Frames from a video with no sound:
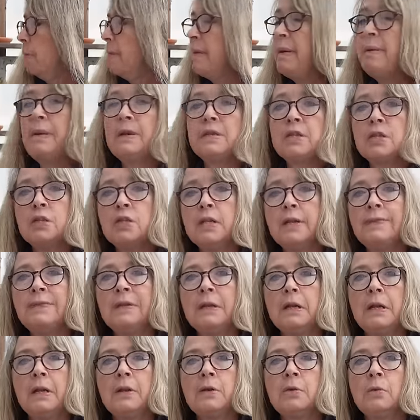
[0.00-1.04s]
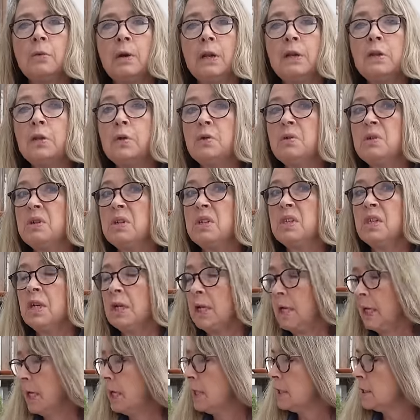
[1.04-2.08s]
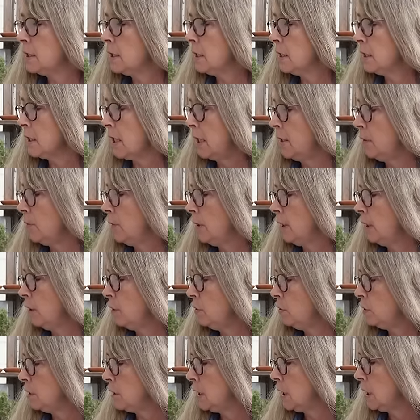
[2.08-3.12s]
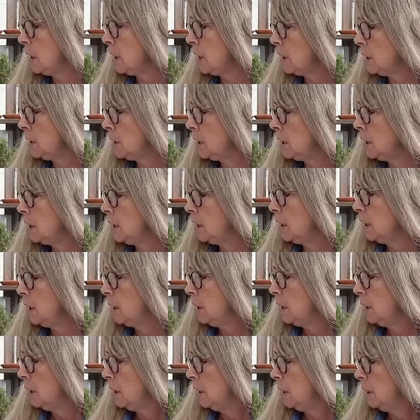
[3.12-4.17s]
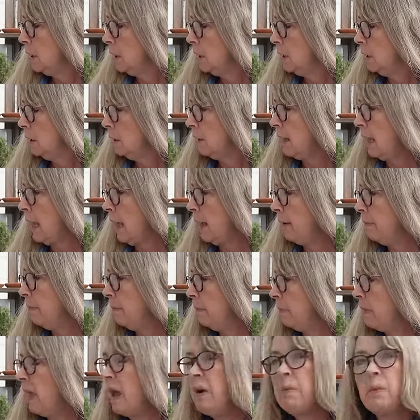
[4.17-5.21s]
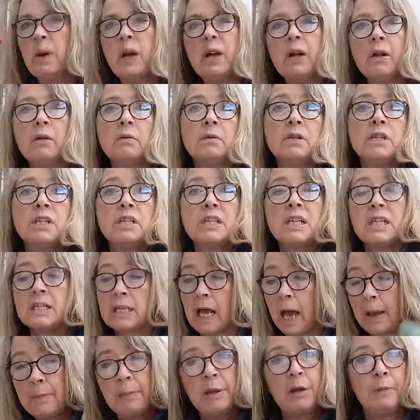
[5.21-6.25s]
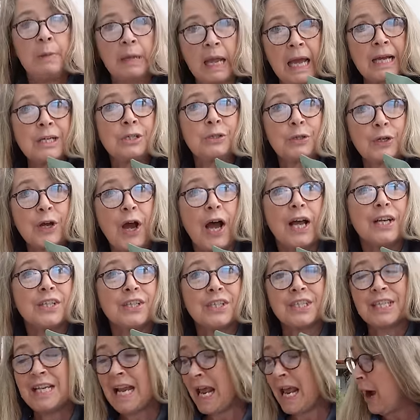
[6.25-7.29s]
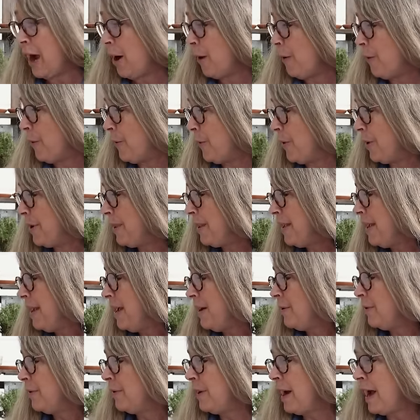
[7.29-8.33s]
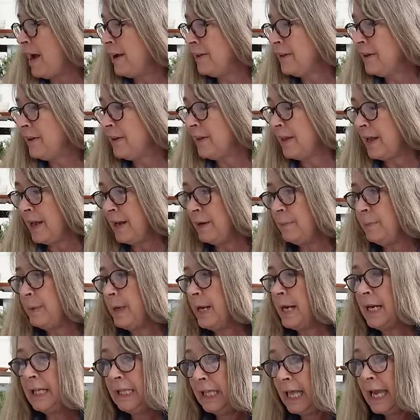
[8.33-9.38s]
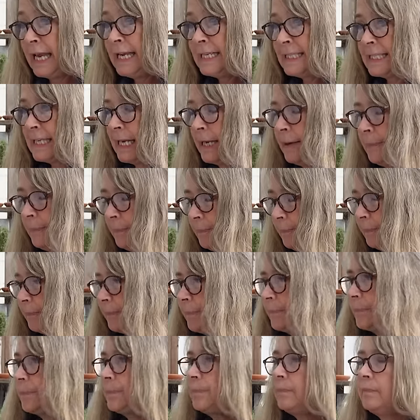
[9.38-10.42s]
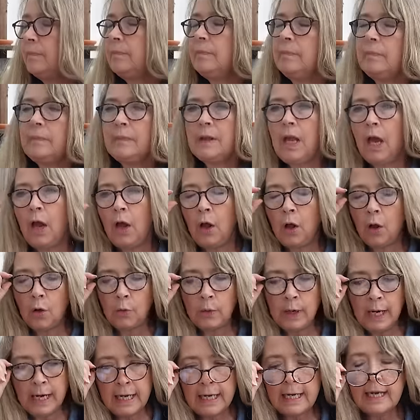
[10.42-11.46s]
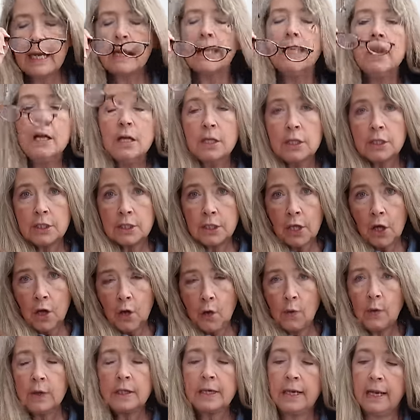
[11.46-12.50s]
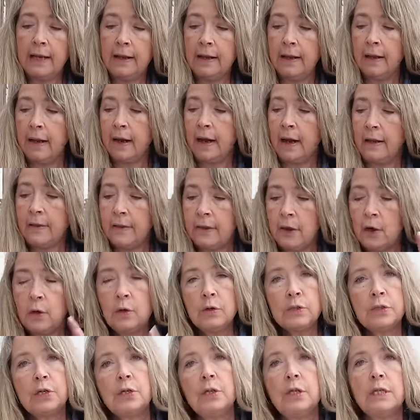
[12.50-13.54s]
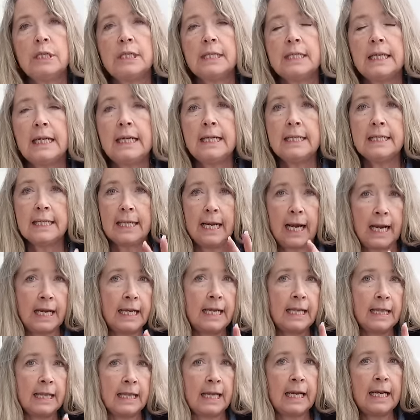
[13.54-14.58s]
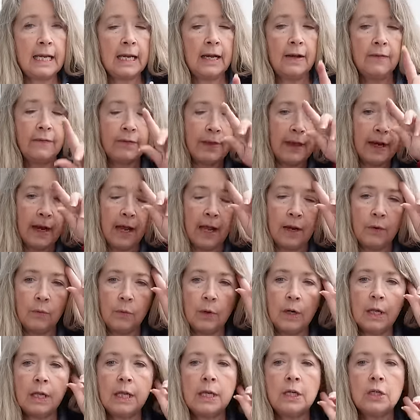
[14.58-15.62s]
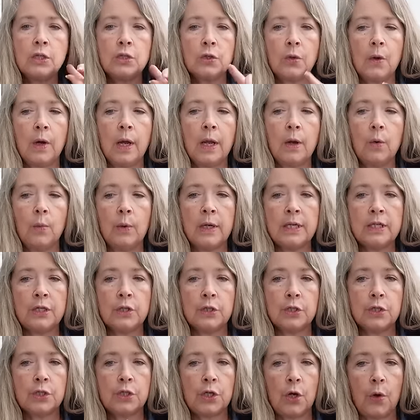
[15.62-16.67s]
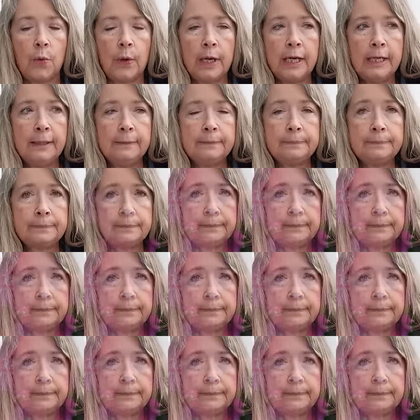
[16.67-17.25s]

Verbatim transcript: Maybe I should give it another run through just in case, because I don't want to lose these. Yeah, I will, just because I'm going to be extra cautious now rather than being lazy. All righty. So those are the seeds that I could think of that I really enjoy winter sowing.